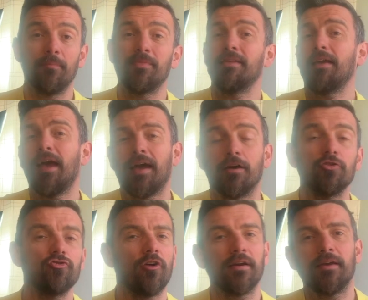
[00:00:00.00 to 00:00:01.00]
Yeah,
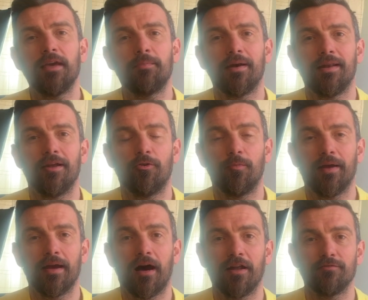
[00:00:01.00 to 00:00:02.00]
try and keep it a little
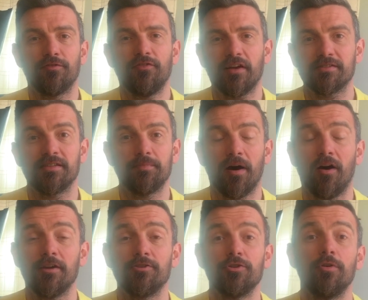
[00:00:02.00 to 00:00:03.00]
bit unfussy
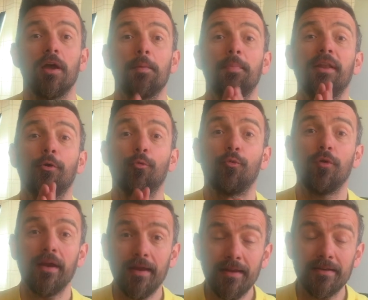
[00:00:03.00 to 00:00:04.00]
behind you, but it
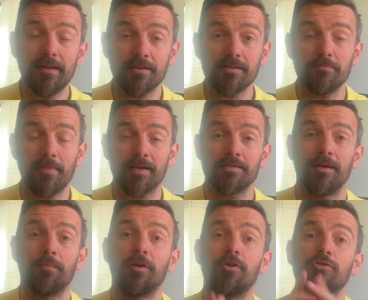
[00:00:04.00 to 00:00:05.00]
really doesn't
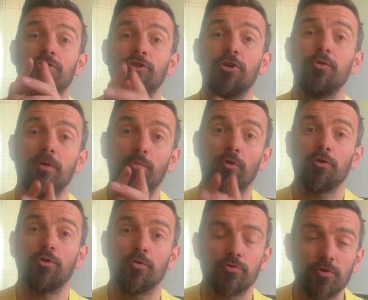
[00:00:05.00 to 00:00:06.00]
matter because you and what
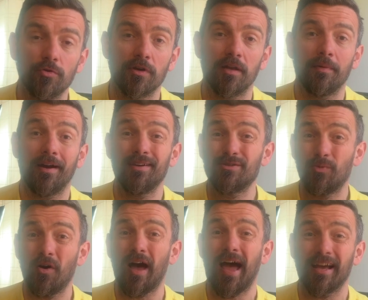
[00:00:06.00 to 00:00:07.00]
you're talking about is
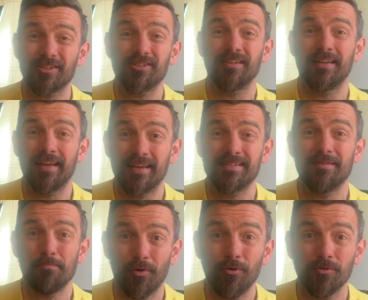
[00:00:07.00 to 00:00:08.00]
what actually is
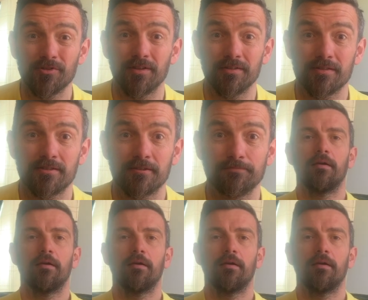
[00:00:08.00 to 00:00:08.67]
important.